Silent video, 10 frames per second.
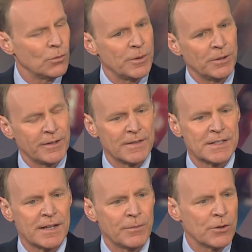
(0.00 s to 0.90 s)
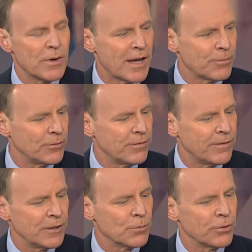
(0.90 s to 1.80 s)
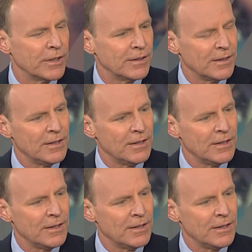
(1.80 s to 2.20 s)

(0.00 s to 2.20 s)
We believe the same thing will happen with fingerprint.